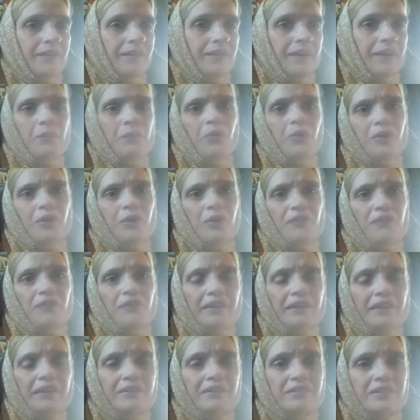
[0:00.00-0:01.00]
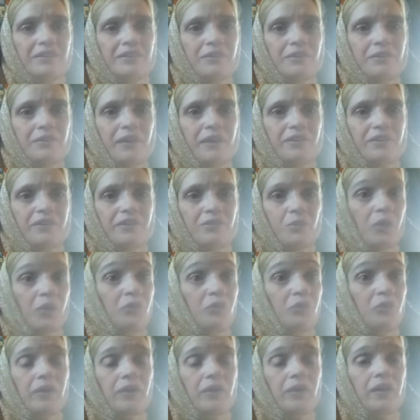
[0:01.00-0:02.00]
I'm more advanced than you. I just
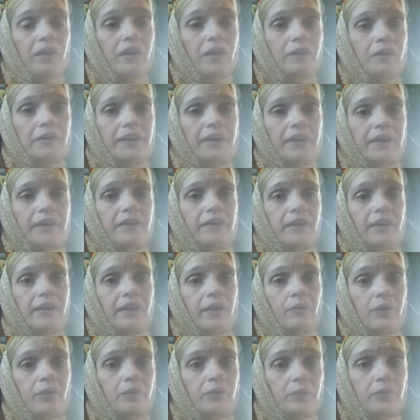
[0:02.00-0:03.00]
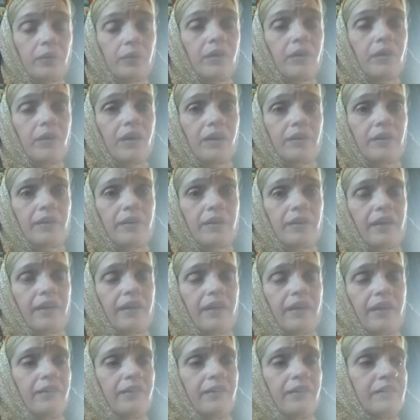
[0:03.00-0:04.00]
worked really hard to get here. I worked real hard.
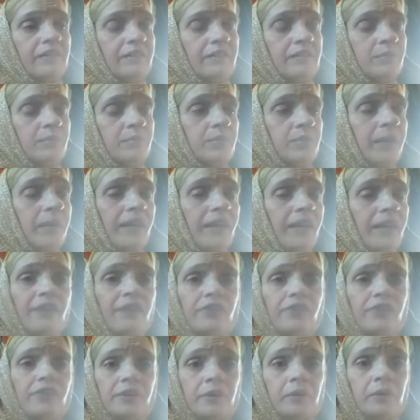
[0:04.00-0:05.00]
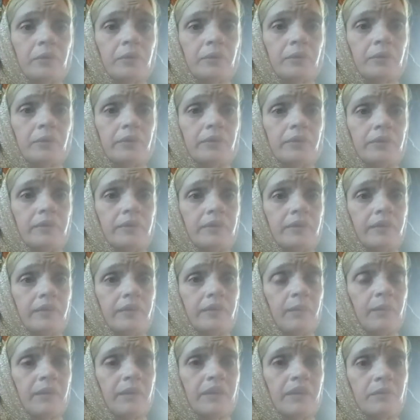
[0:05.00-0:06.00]
I put my life on hold.
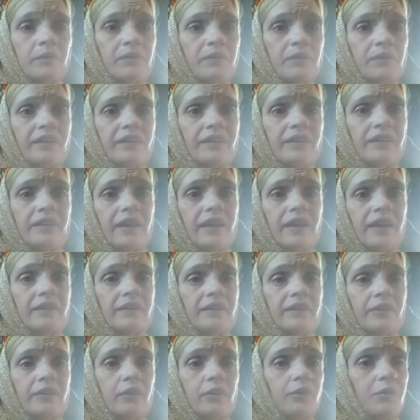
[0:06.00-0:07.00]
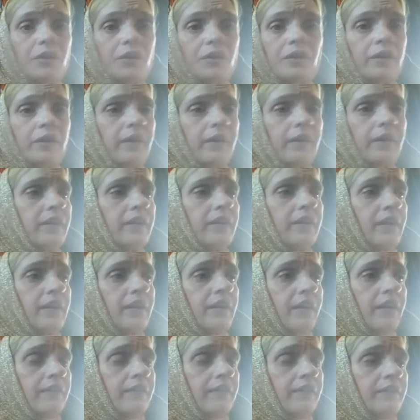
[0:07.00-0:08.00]
I mean, completely. I didn't go to work.
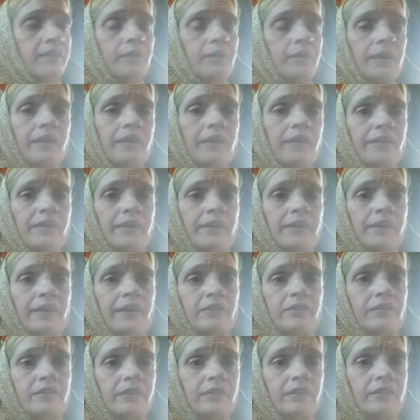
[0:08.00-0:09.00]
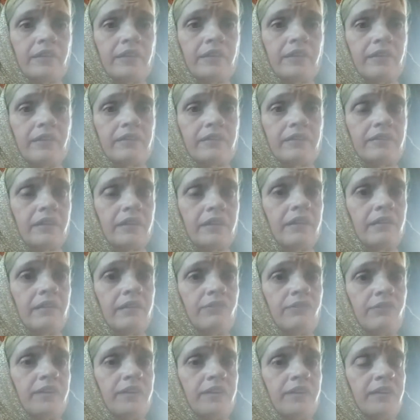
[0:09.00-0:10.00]
I didn't do anything. I just studied this
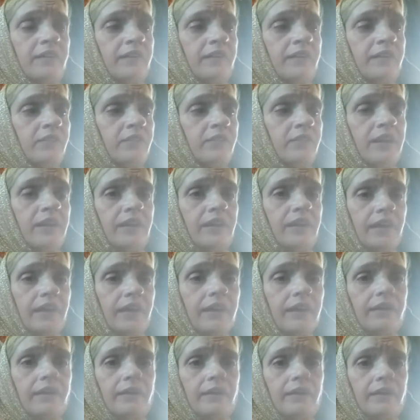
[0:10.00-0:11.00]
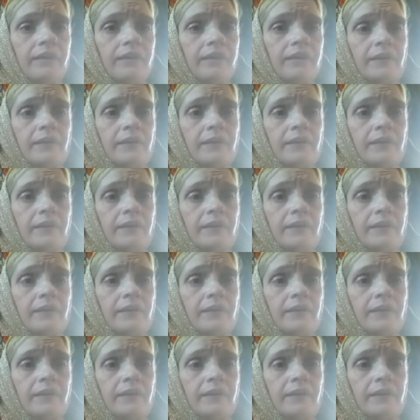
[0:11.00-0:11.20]
stuff and tried to get here.